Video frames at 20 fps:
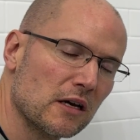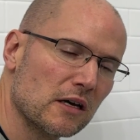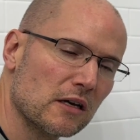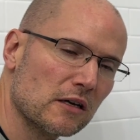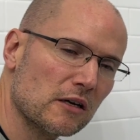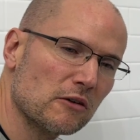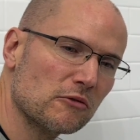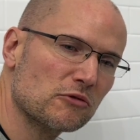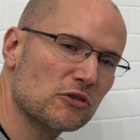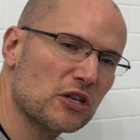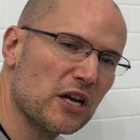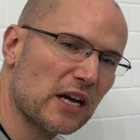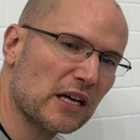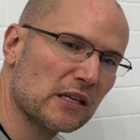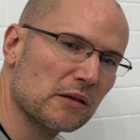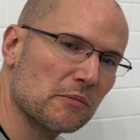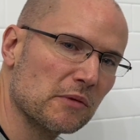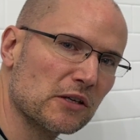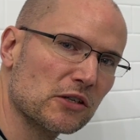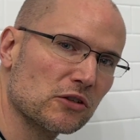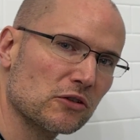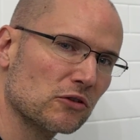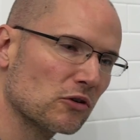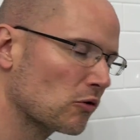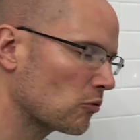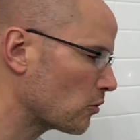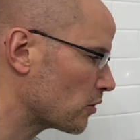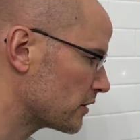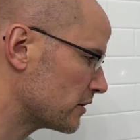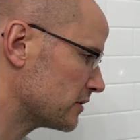go check to make sure no
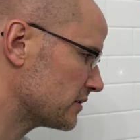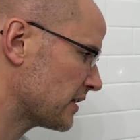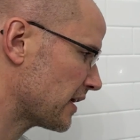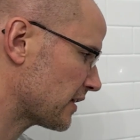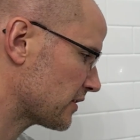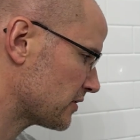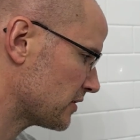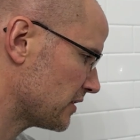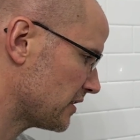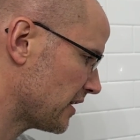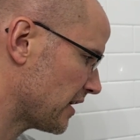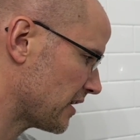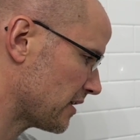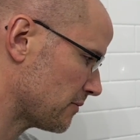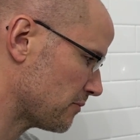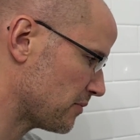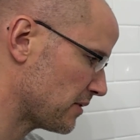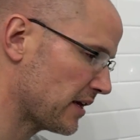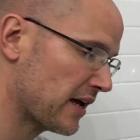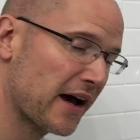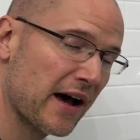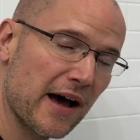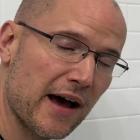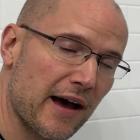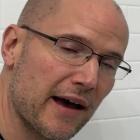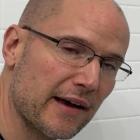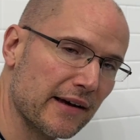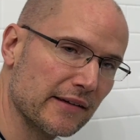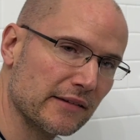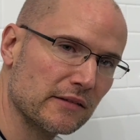water is actually getting
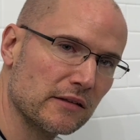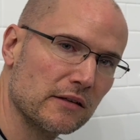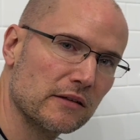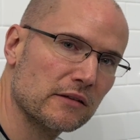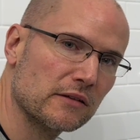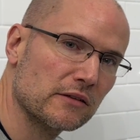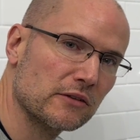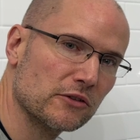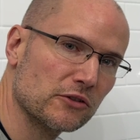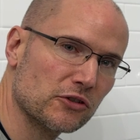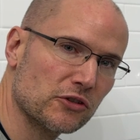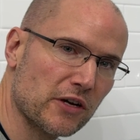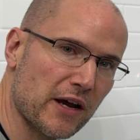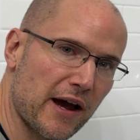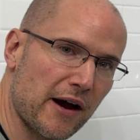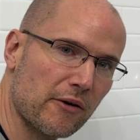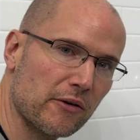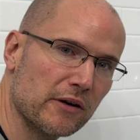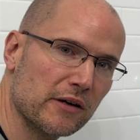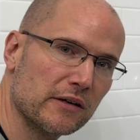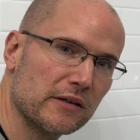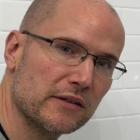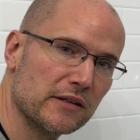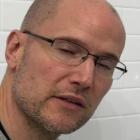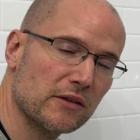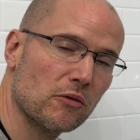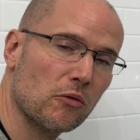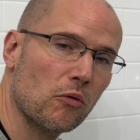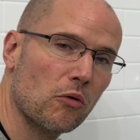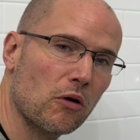behind your shower in
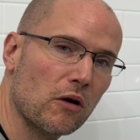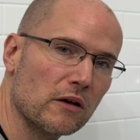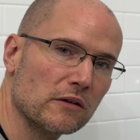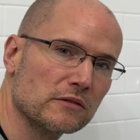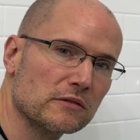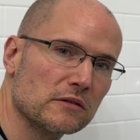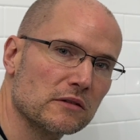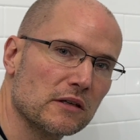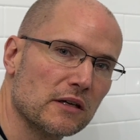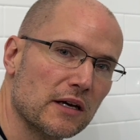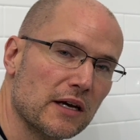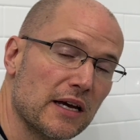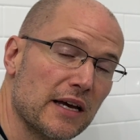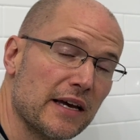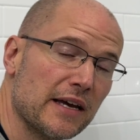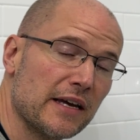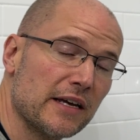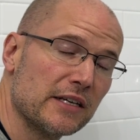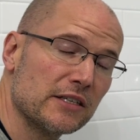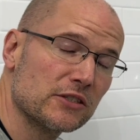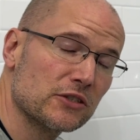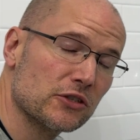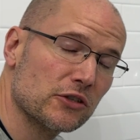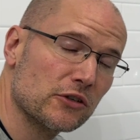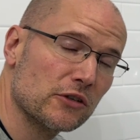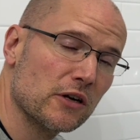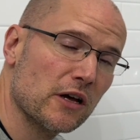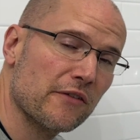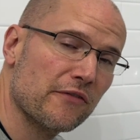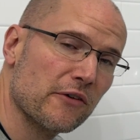the walls. Sure
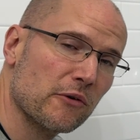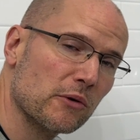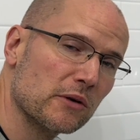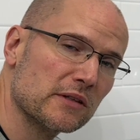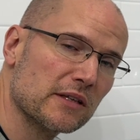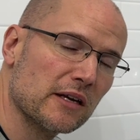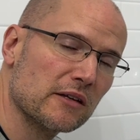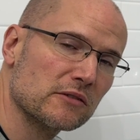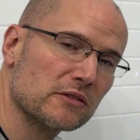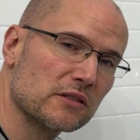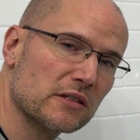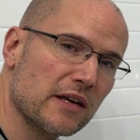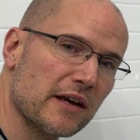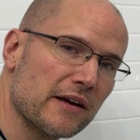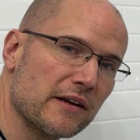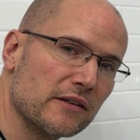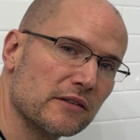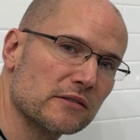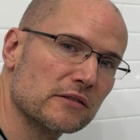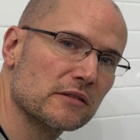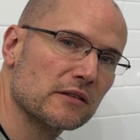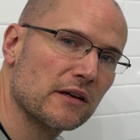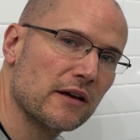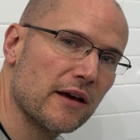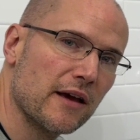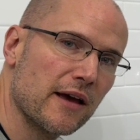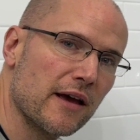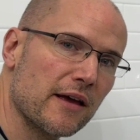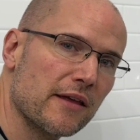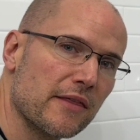enough, I went downstairs
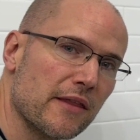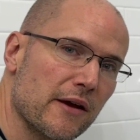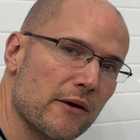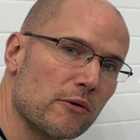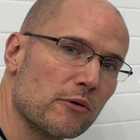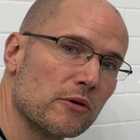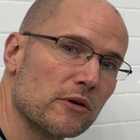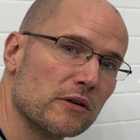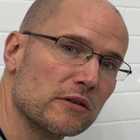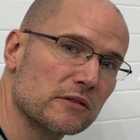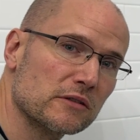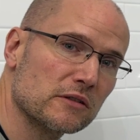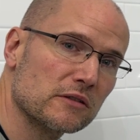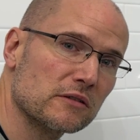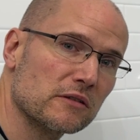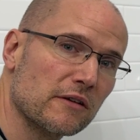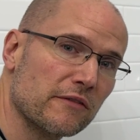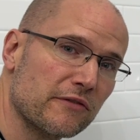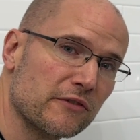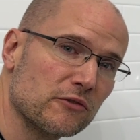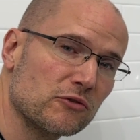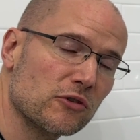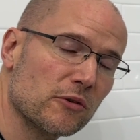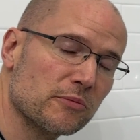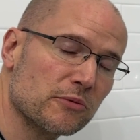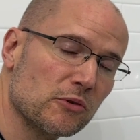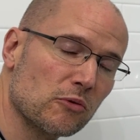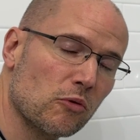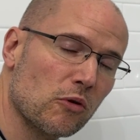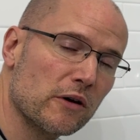and there were a few drips
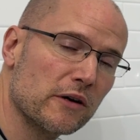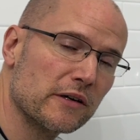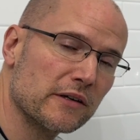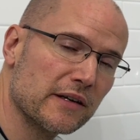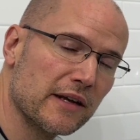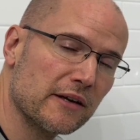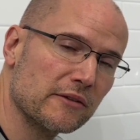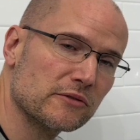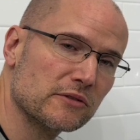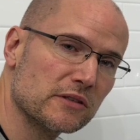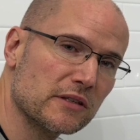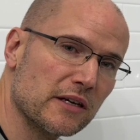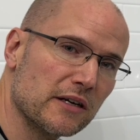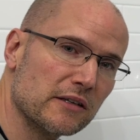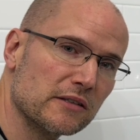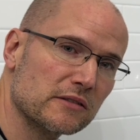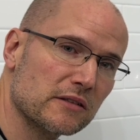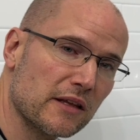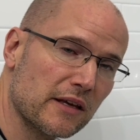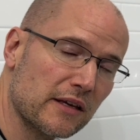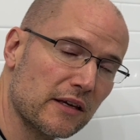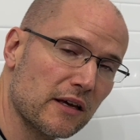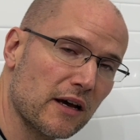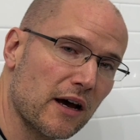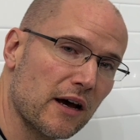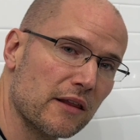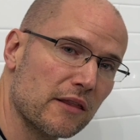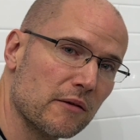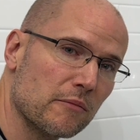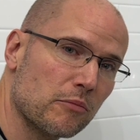of water downstairs. Thank
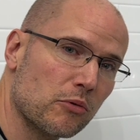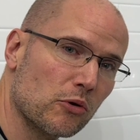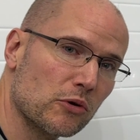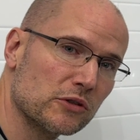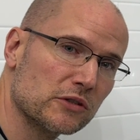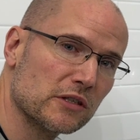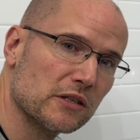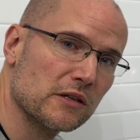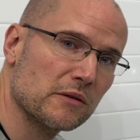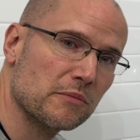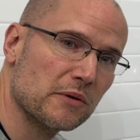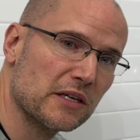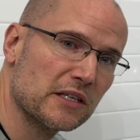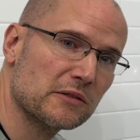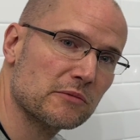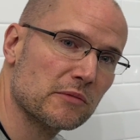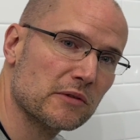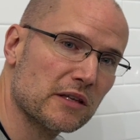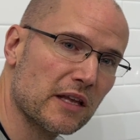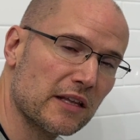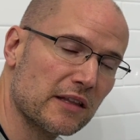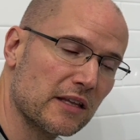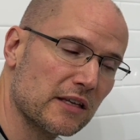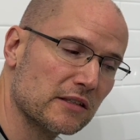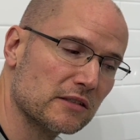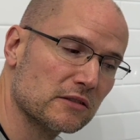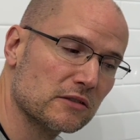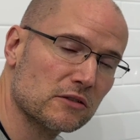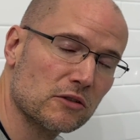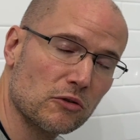God the portion of the basement that
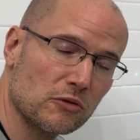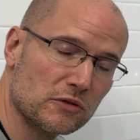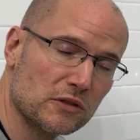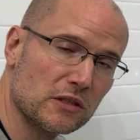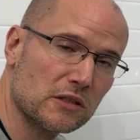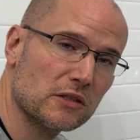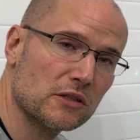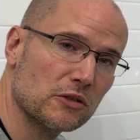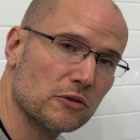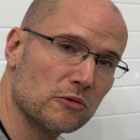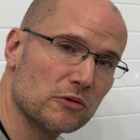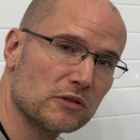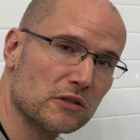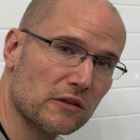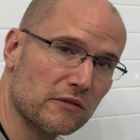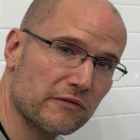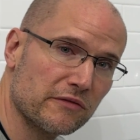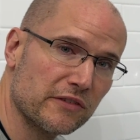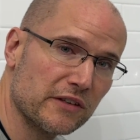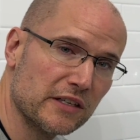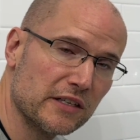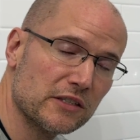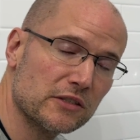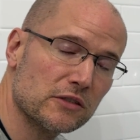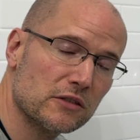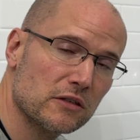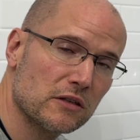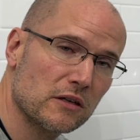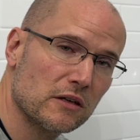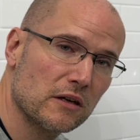this goes into is unfinished.
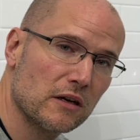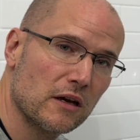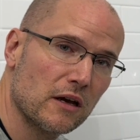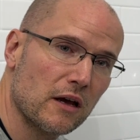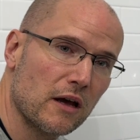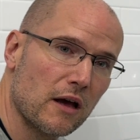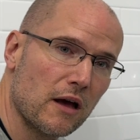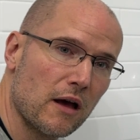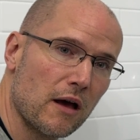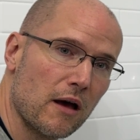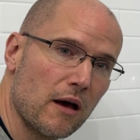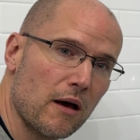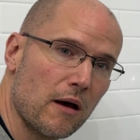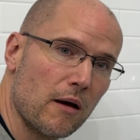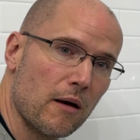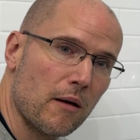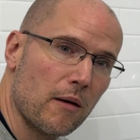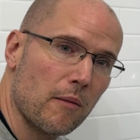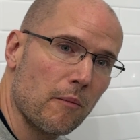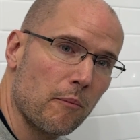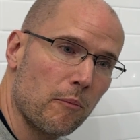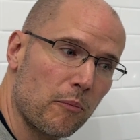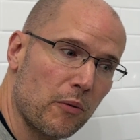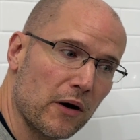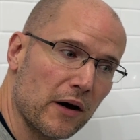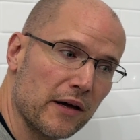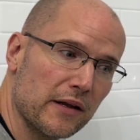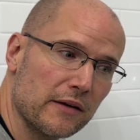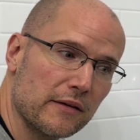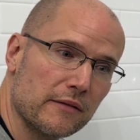
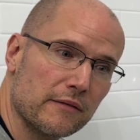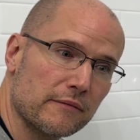But